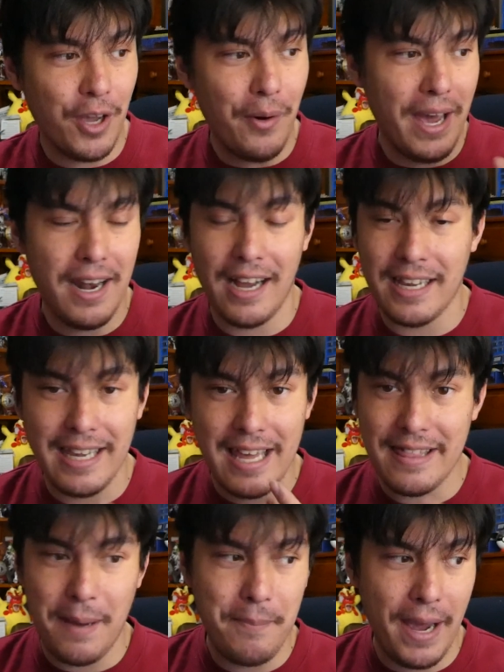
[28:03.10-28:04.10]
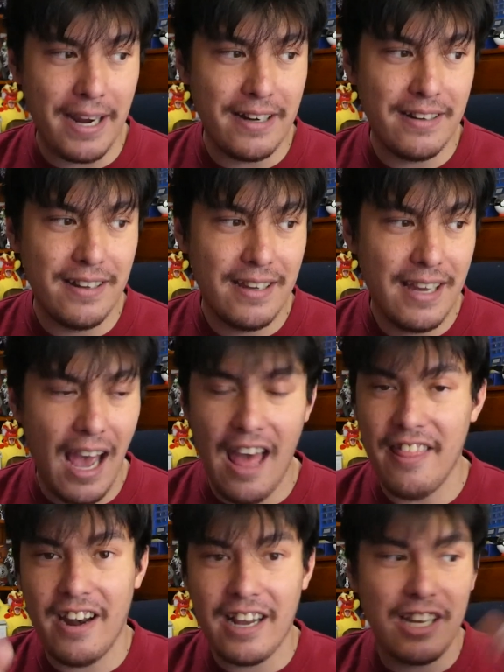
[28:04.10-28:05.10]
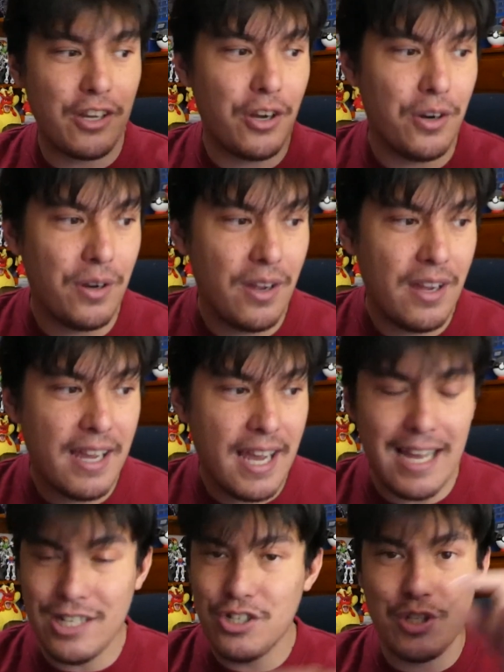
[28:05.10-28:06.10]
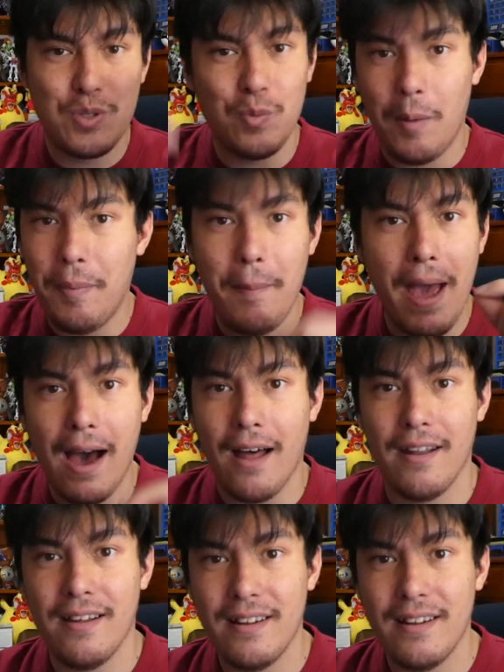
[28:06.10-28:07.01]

ahead, I can get that painted, and then I can go and just swap them out.